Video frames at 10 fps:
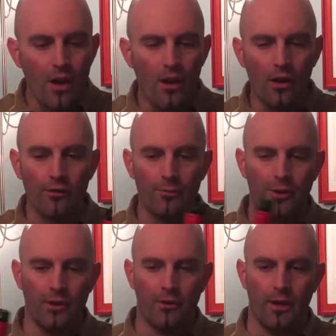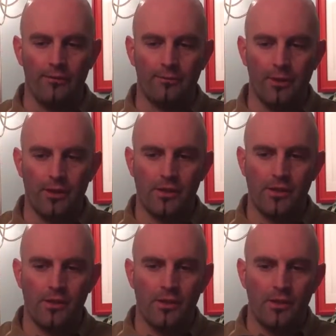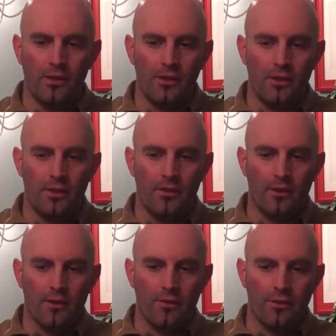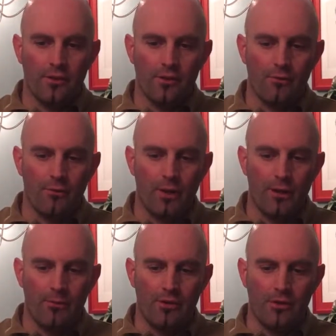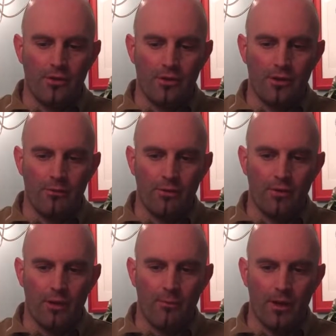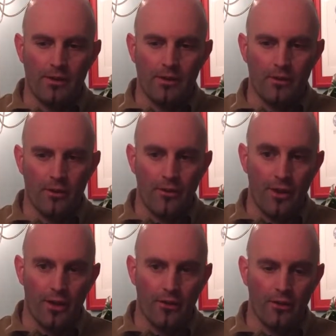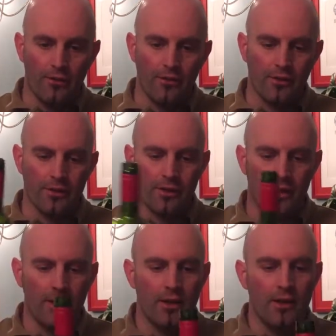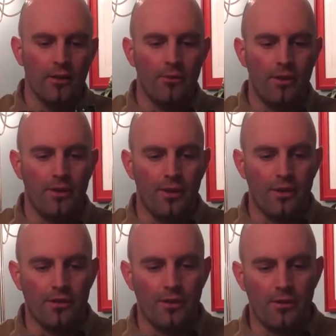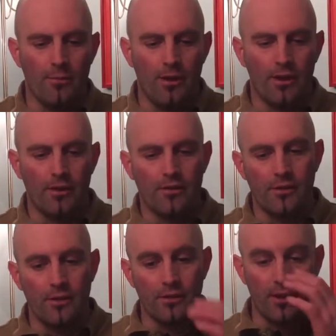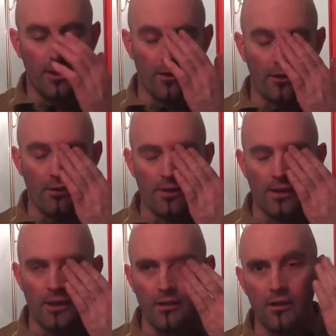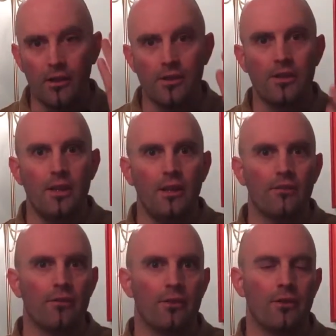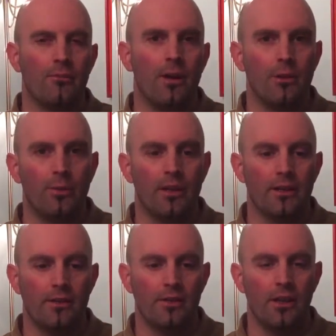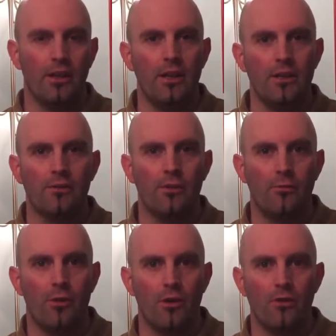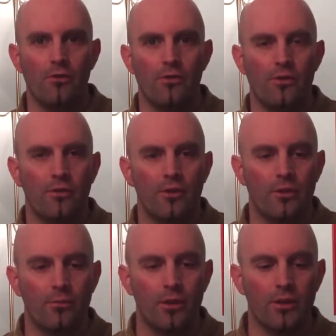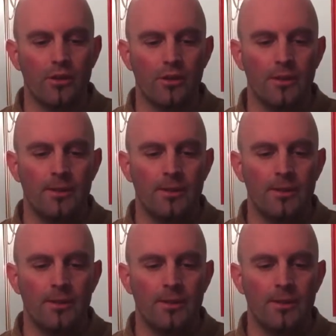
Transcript: are from Uruguay, which is not the first wine producing country you would imagine or think of, should I say, when you think South America. So you're thinking obviously Argentina for their Malbecs, Chile's for their Merlots, Sauvignon Blancs.